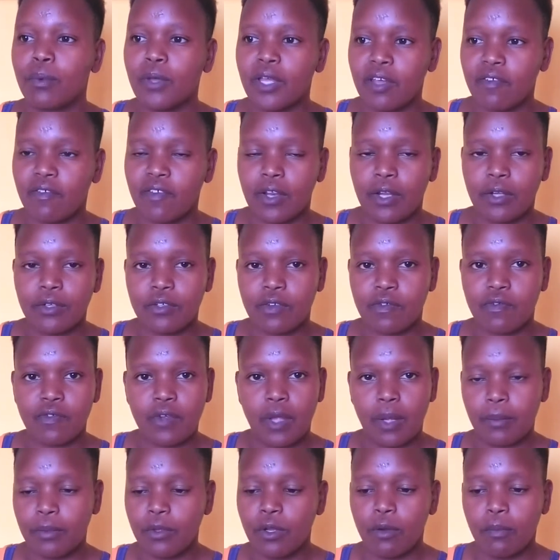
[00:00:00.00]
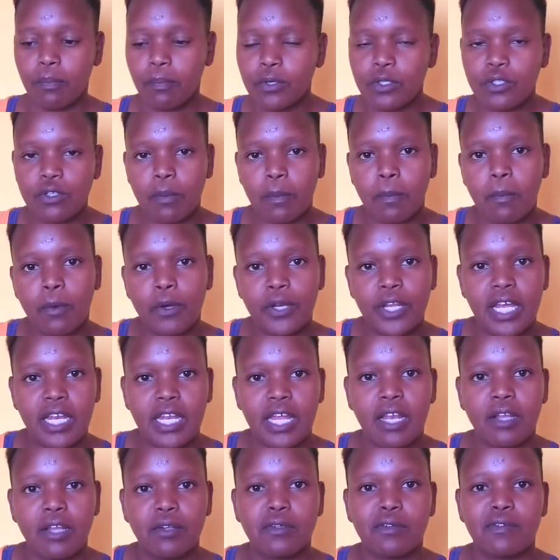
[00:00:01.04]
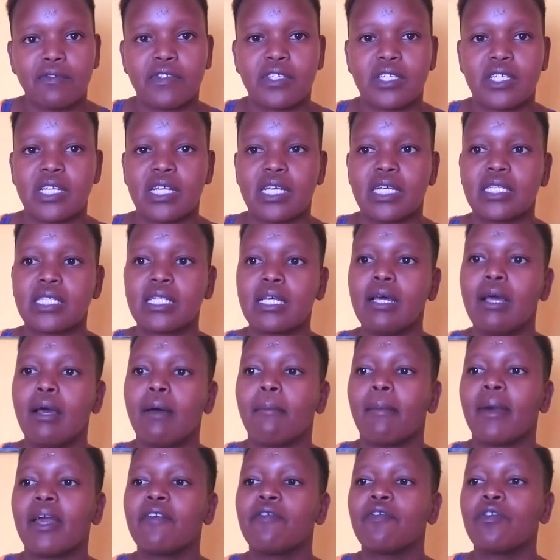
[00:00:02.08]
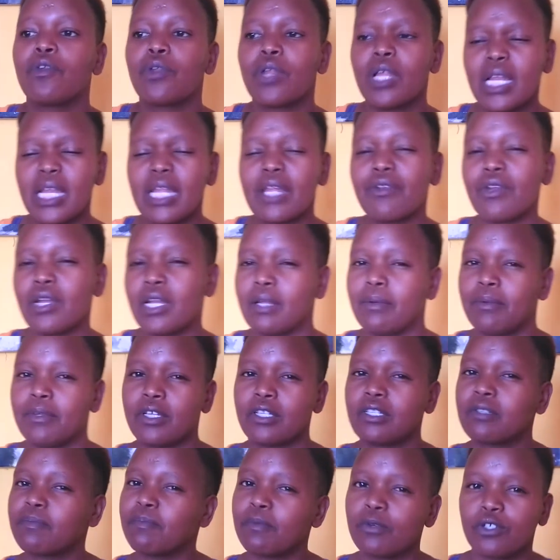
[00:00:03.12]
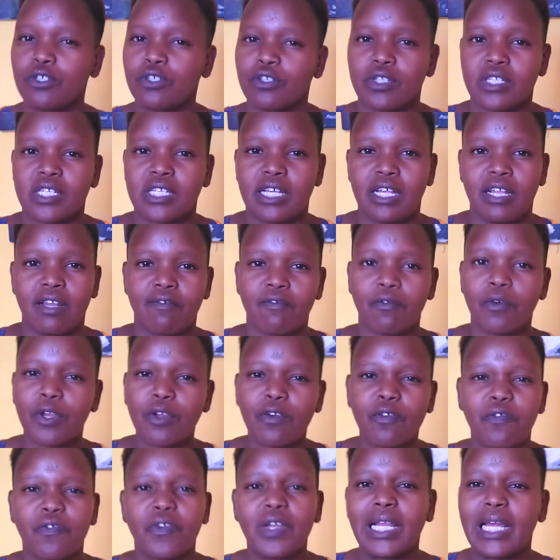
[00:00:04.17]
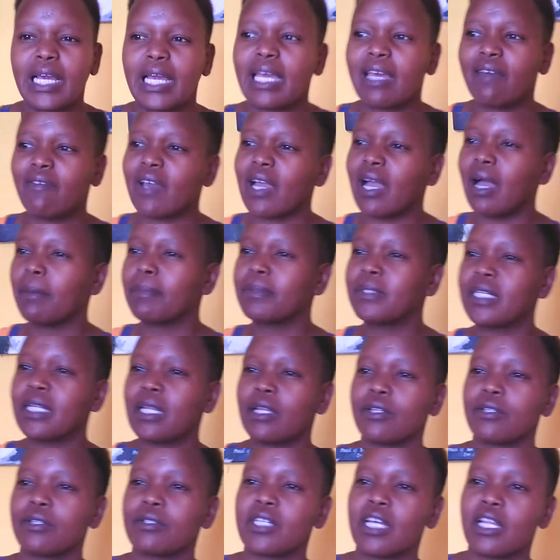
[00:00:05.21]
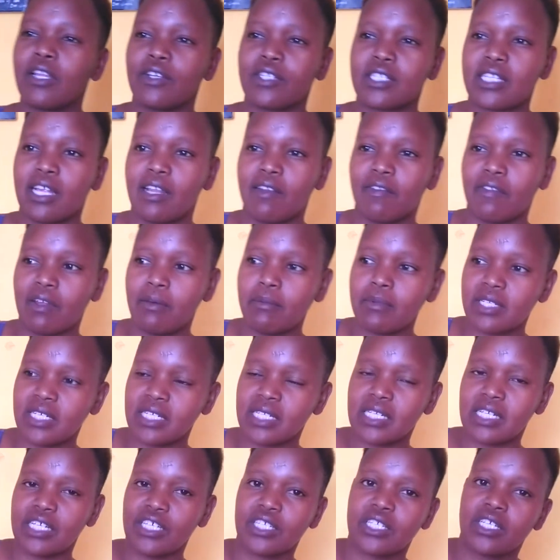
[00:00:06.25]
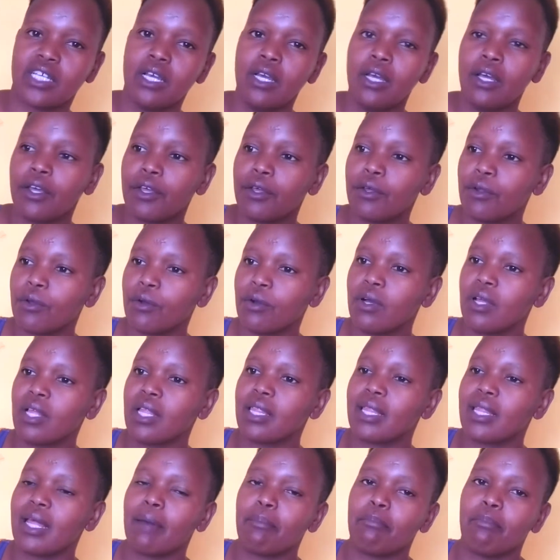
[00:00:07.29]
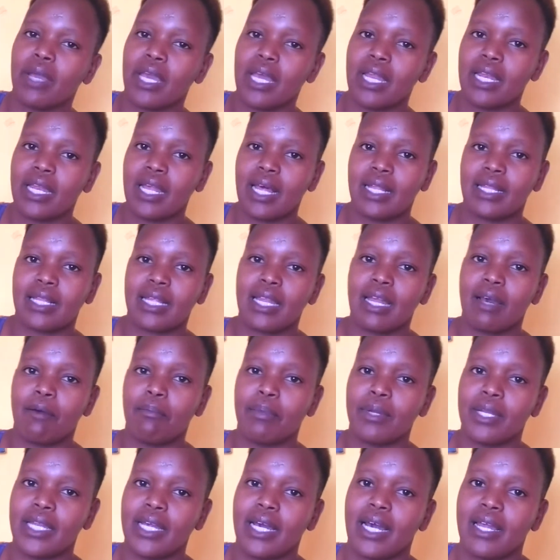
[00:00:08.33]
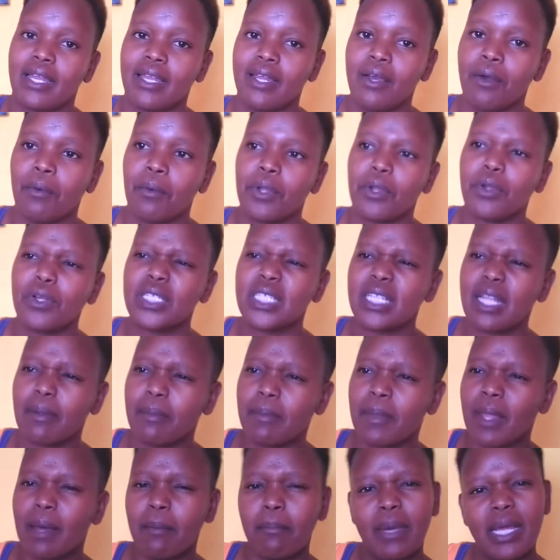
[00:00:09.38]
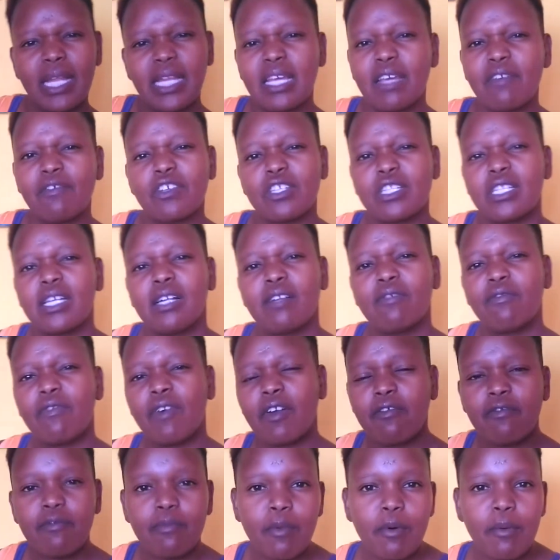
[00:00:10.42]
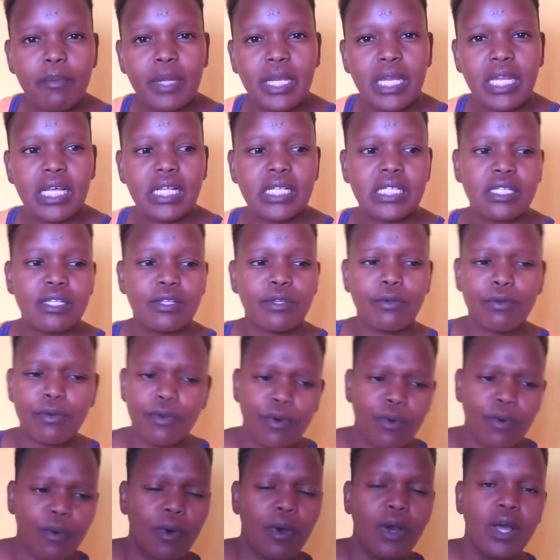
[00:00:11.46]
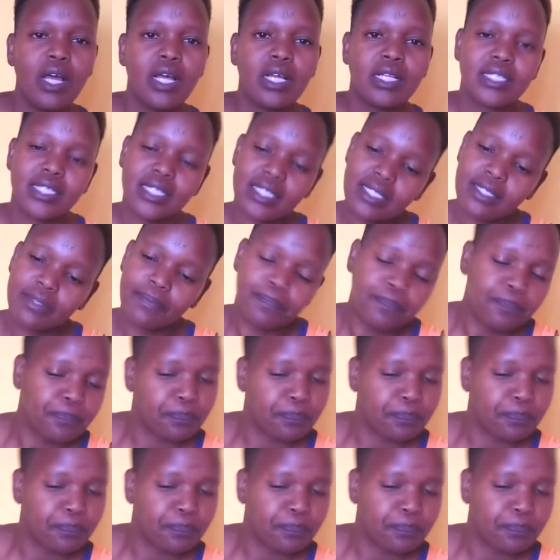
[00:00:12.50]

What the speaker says: give a lot of, you know, put your body under a lot of stress. But if you really just push yourself. When you feel like giving up, tell yourself, let me just reach, you know, that bend and then I'll be done. When you reach that bend, give yourself 5 more minutes, you know, just